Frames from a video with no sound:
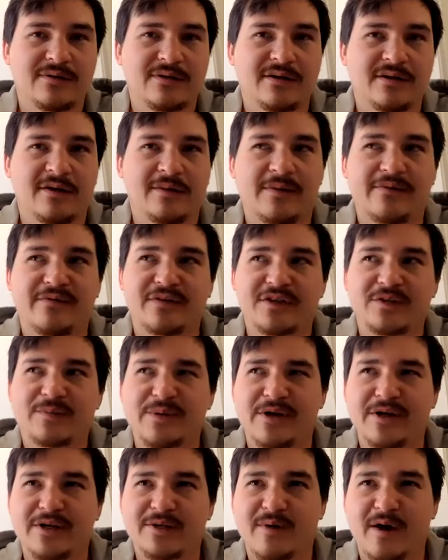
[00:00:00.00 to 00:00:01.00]
I've
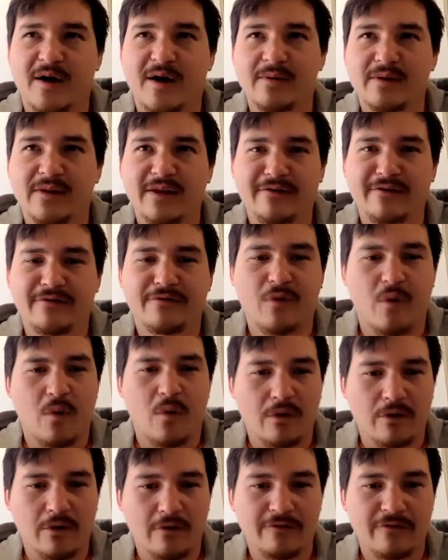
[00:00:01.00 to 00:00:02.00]
experienced probably like
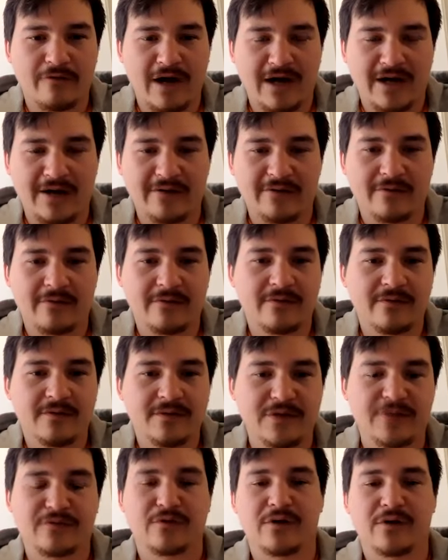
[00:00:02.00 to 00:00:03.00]
four or five
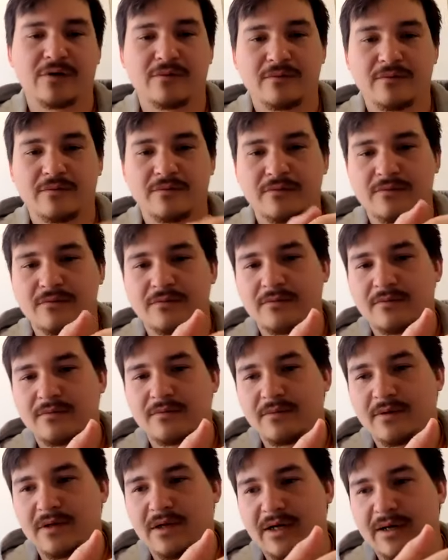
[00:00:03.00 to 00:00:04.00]
different
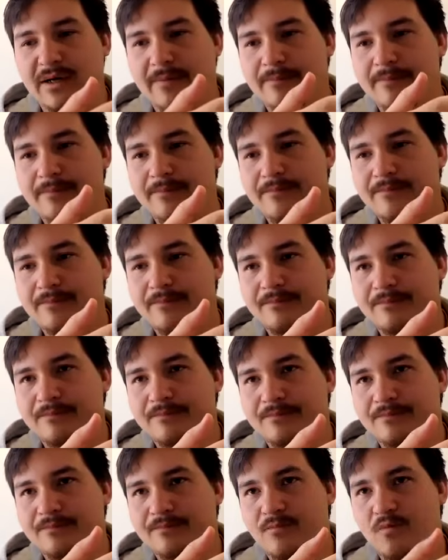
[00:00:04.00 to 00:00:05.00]
um,
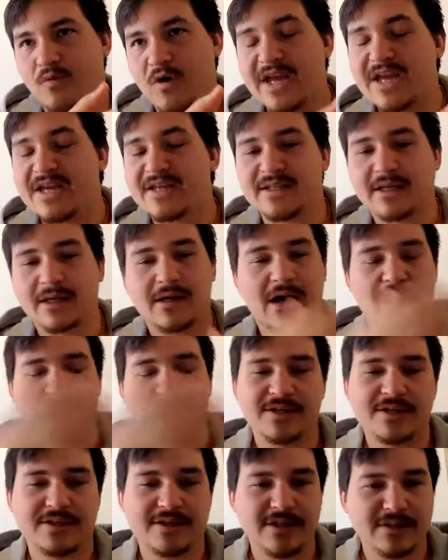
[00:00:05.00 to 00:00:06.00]
ways that
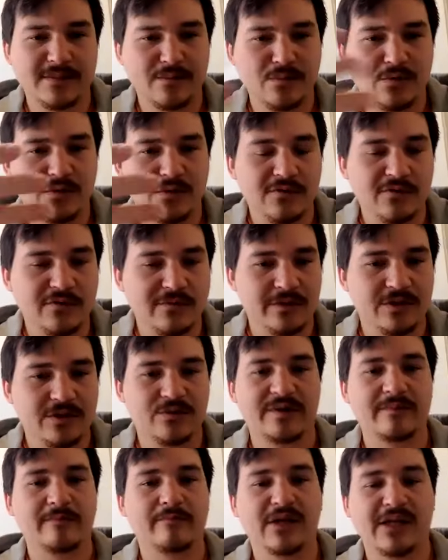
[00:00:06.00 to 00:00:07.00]
consciousness moves
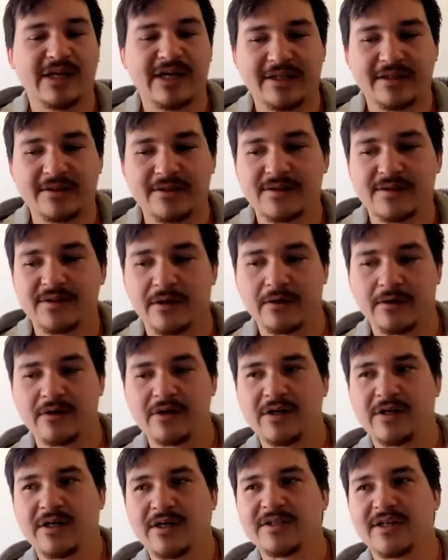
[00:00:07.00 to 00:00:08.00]
between planes. So
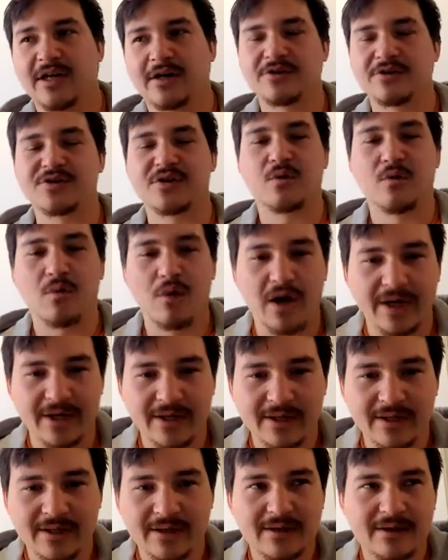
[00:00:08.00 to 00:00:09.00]
tunnels are
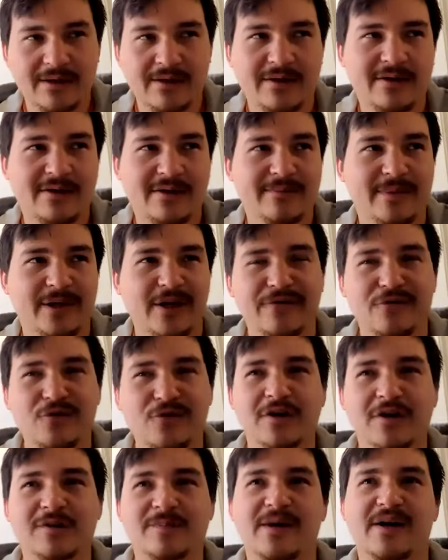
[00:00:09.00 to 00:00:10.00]
one, but if
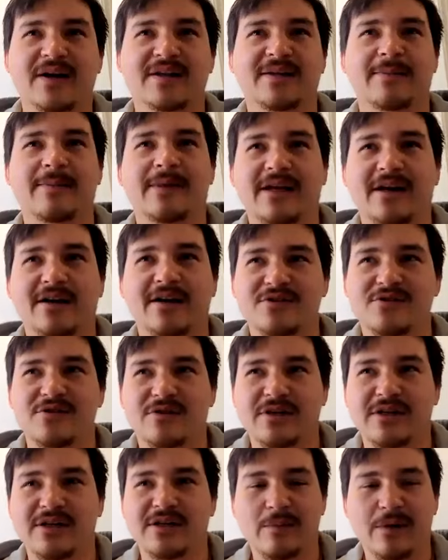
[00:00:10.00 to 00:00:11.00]
you experience something else, you
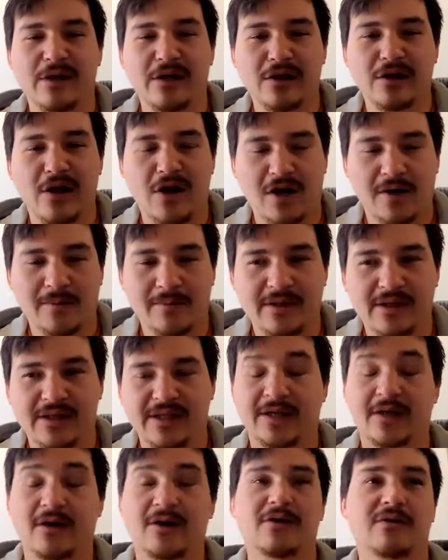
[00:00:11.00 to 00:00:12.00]
don't need to be alarmed that,
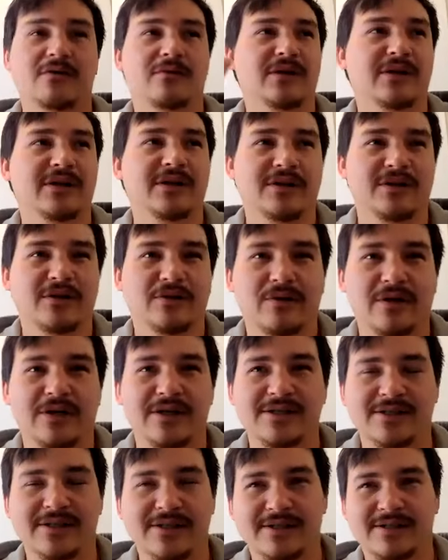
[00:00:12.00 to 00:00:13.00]
like, oh, what
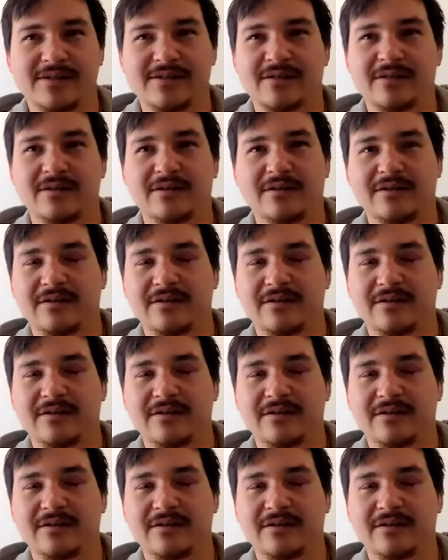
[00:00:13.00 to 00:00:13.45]
is this?